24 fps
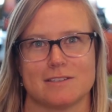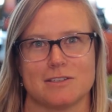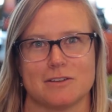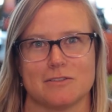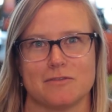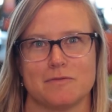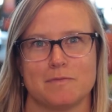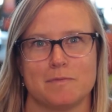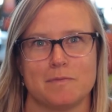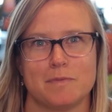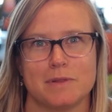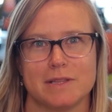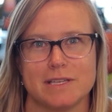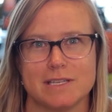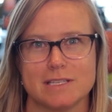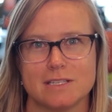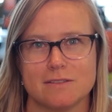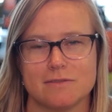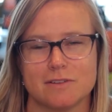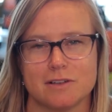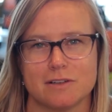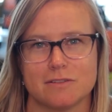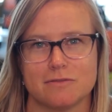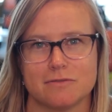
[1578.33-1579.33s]
So please
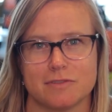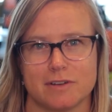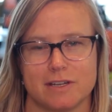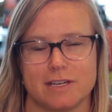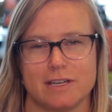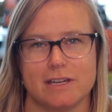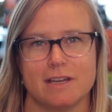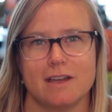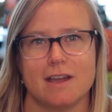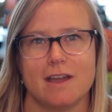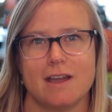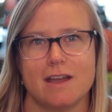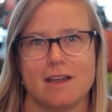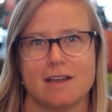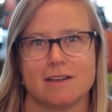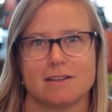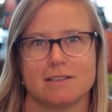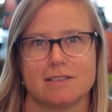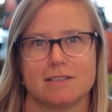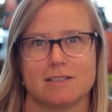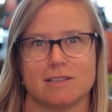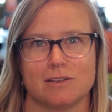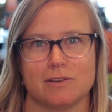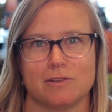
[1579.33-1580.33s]
feel free
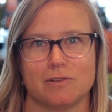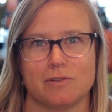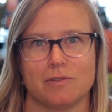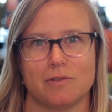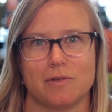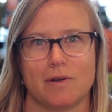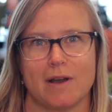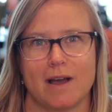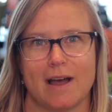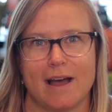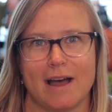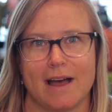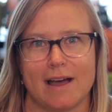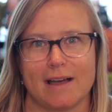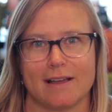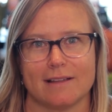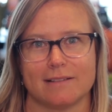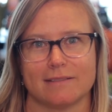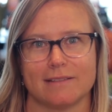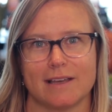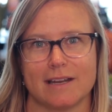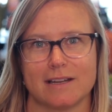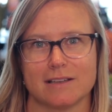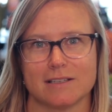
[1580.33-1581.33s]
to
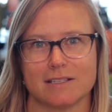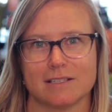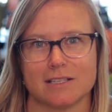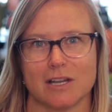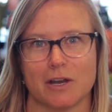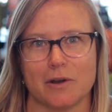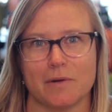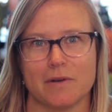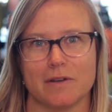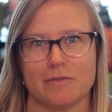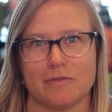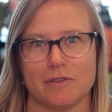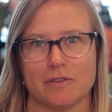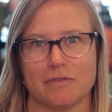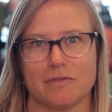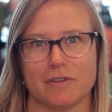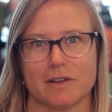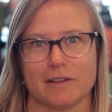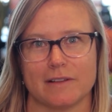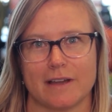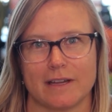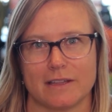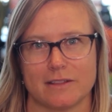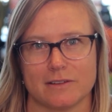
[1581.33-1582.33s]
let us know if you
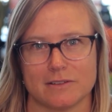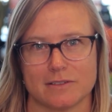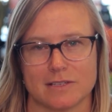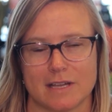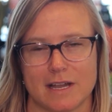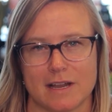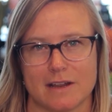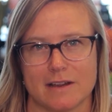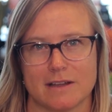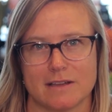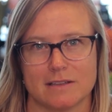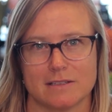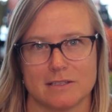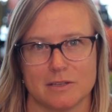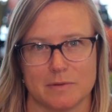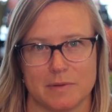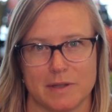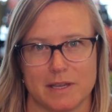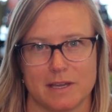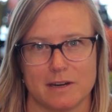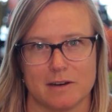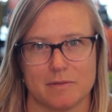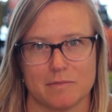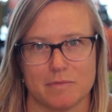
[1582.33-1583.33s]
feel like there's areas that we
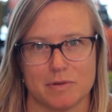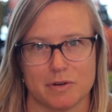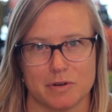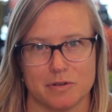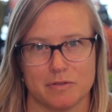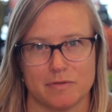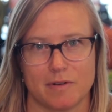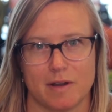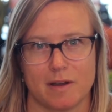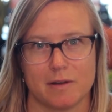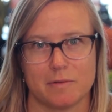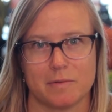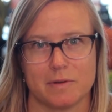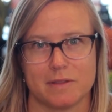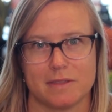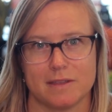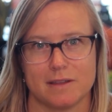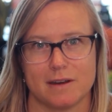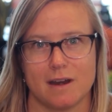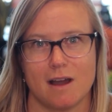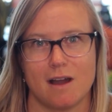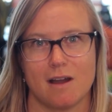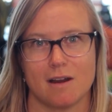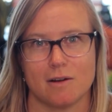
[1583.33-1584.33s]
can improve on
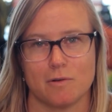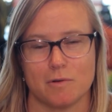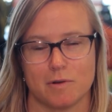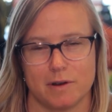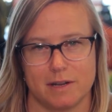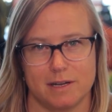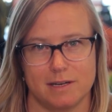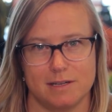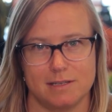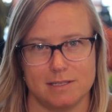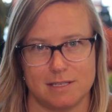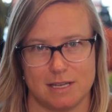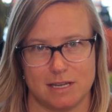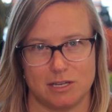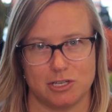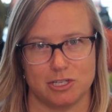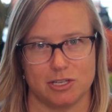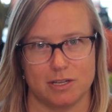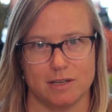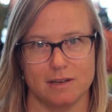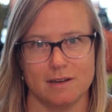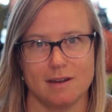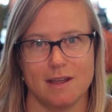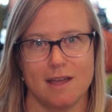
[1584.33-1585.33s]
within our
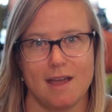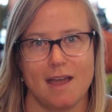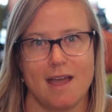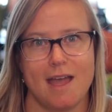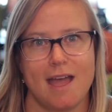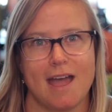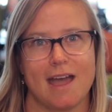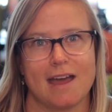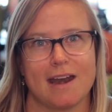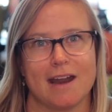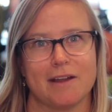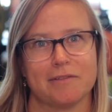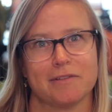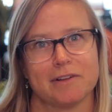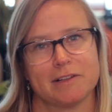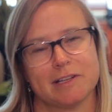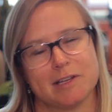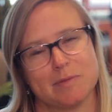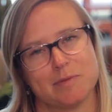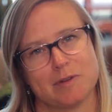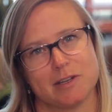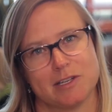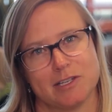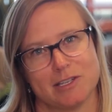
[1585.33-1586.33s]
organization. And I really
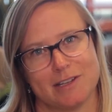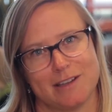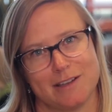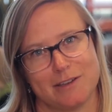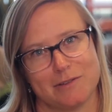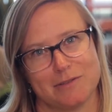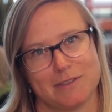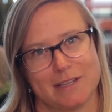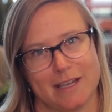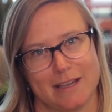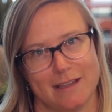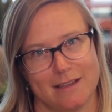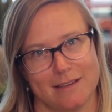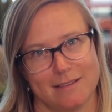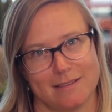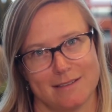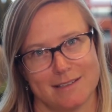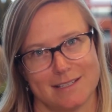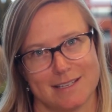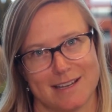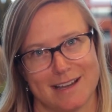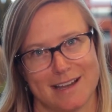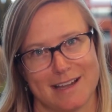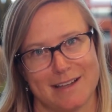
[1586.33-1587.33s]
appreciate you taking the
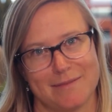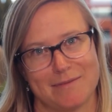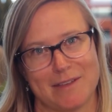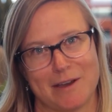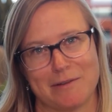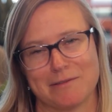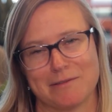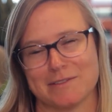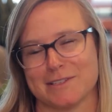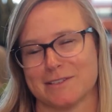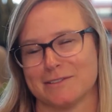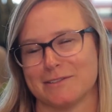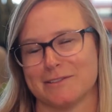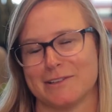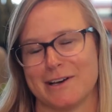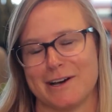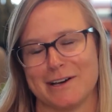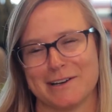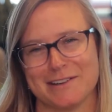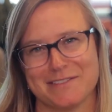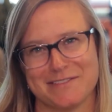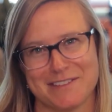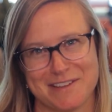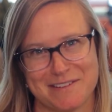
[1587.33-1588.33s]
time. That was a
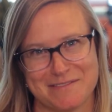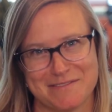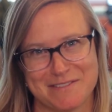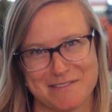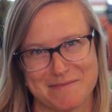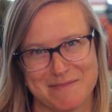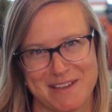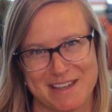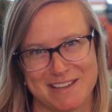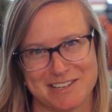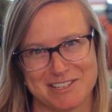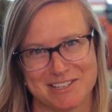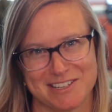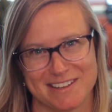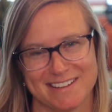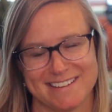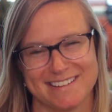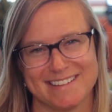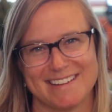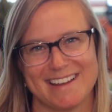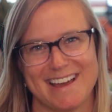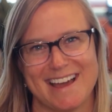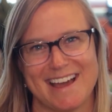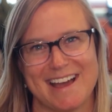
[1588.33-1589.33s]
lot of
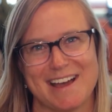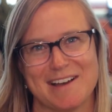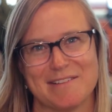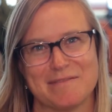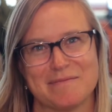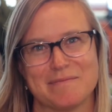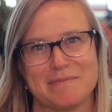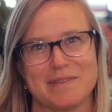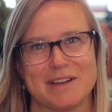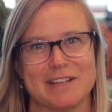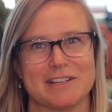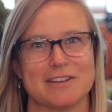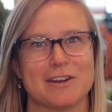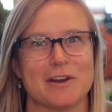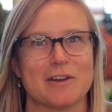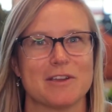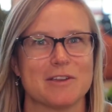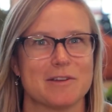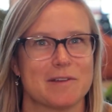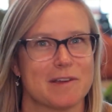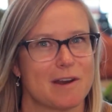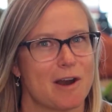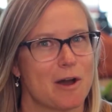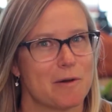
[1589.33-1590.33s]
information, but know you can